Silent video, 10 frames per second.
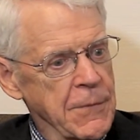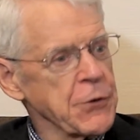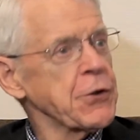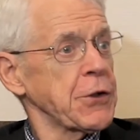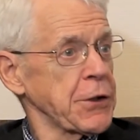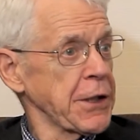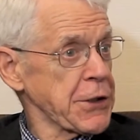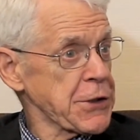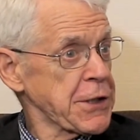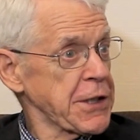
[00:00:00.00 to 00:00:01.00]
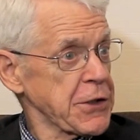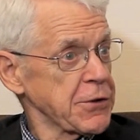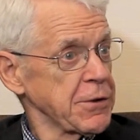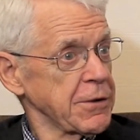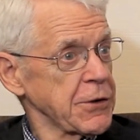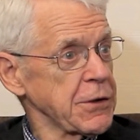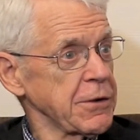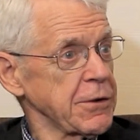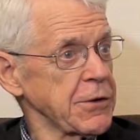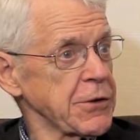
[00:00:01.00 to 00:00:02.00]
to the United States,
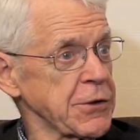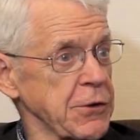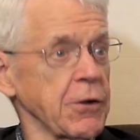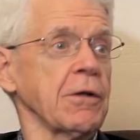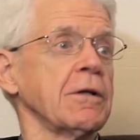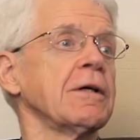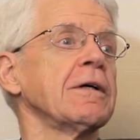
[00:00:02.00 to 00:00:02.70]
still,